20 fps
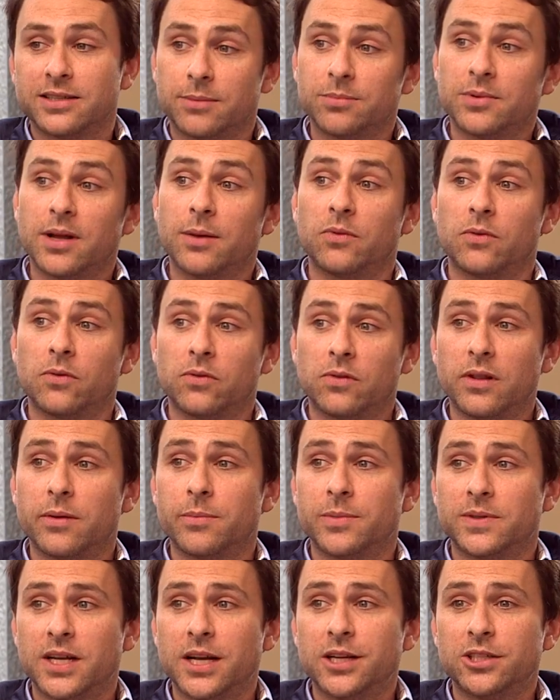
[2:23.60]
sometimes those
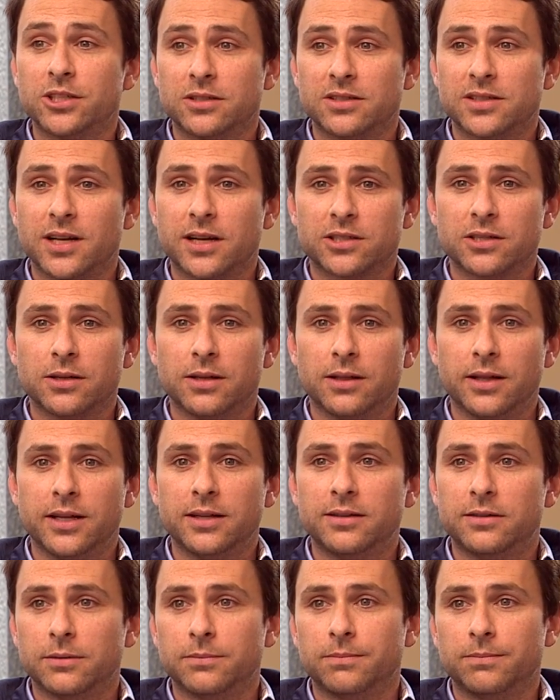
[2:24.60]
limitations actually
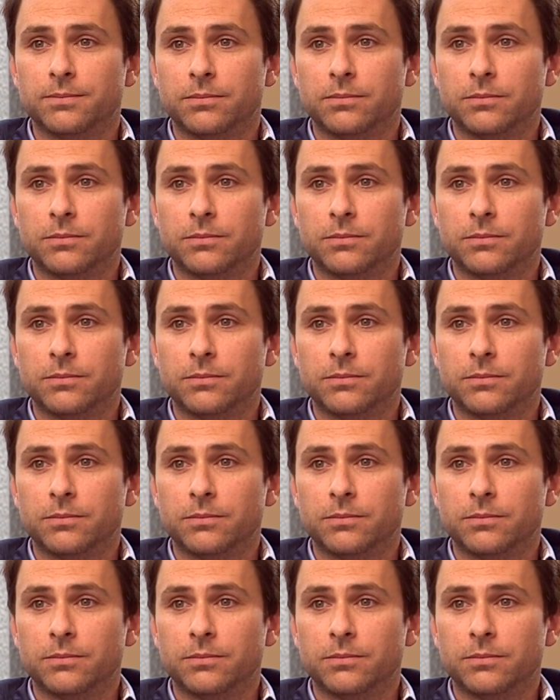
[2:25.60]
lead to